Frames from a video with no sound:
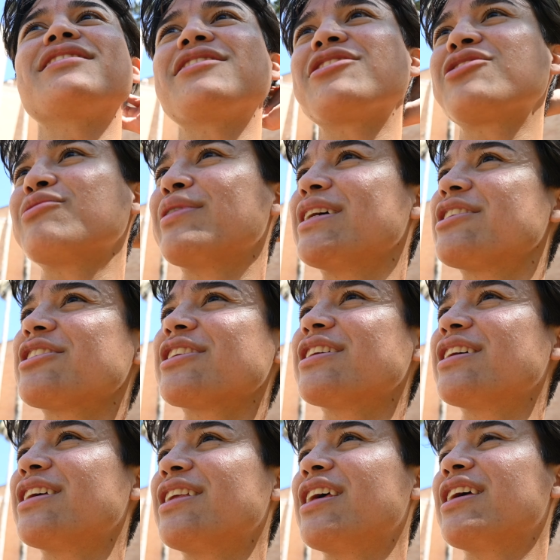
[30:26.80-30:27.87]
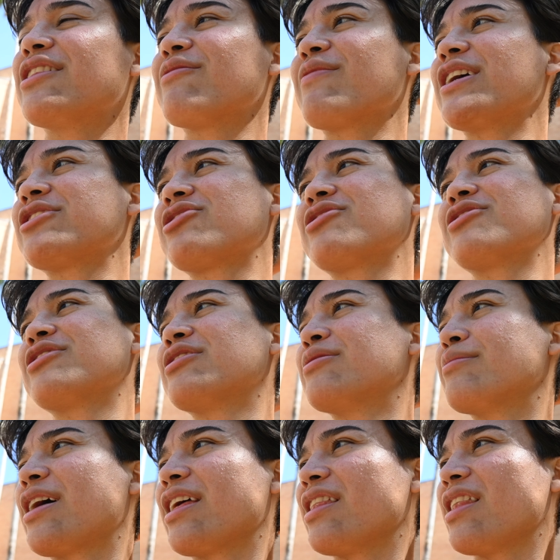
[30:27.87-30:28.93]
situation in the
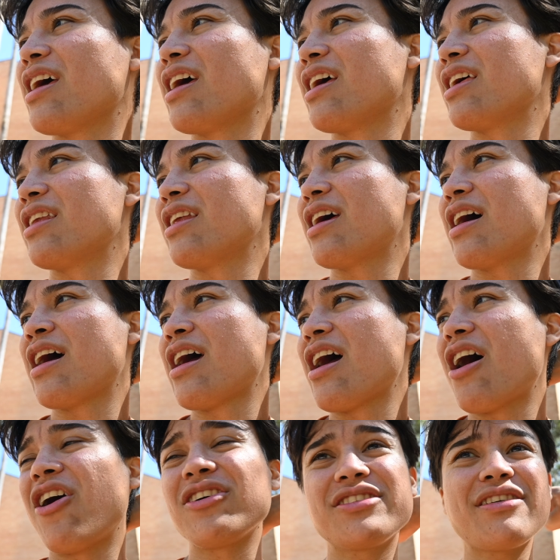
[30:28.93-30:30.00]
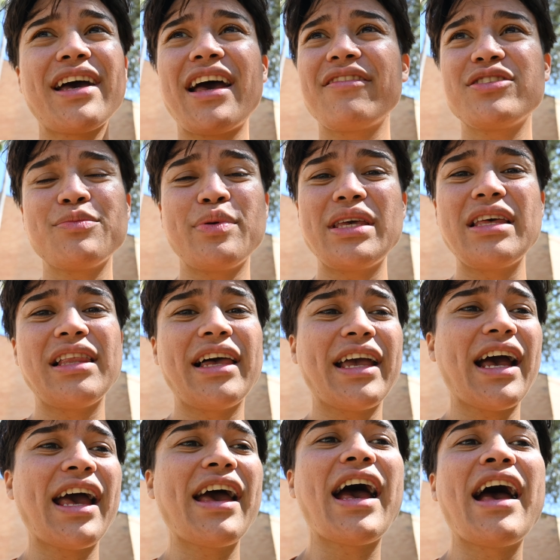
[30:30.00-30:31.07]
restroom. And then also, I have to pee. Like,
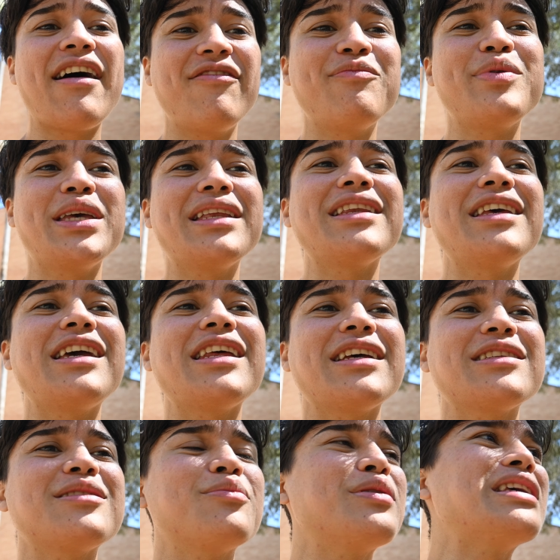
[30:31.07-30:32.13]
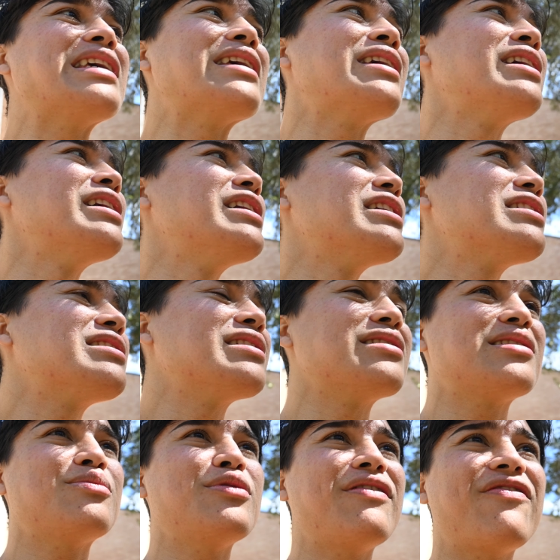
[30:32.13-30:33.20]
I have been needing to pee
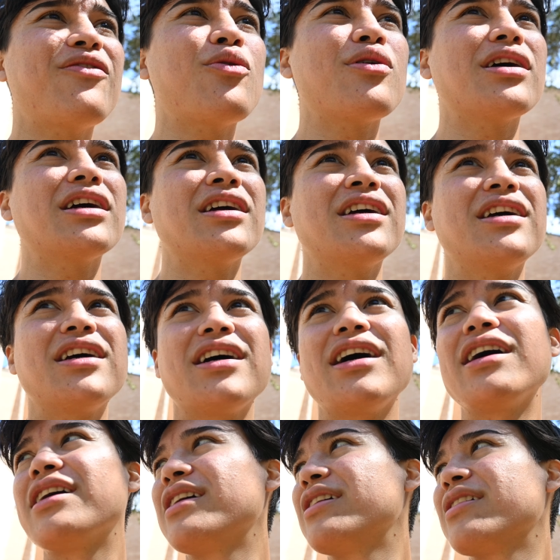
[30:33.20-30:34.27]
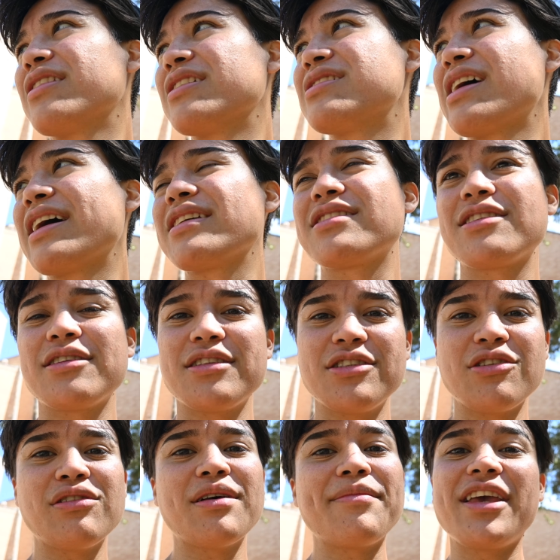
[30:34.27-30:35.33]
since before uh, the test.
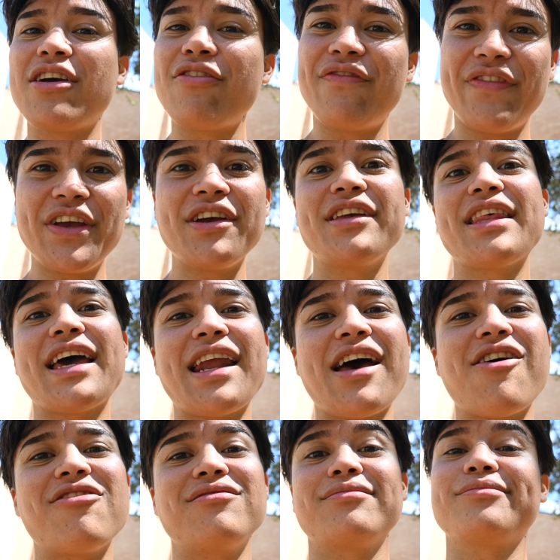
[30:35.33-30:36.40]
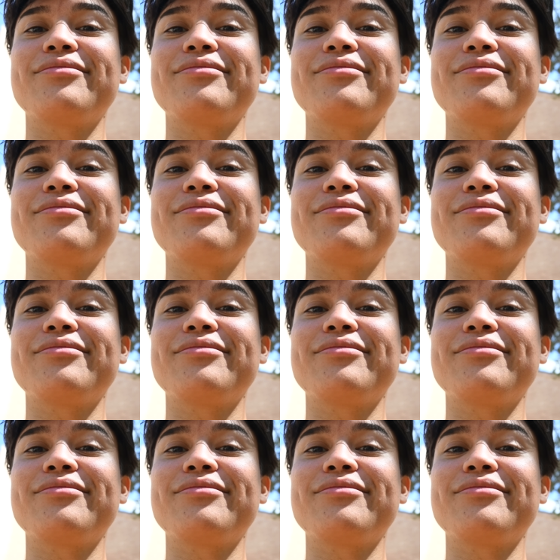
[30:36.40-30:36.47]
So let me go figure that out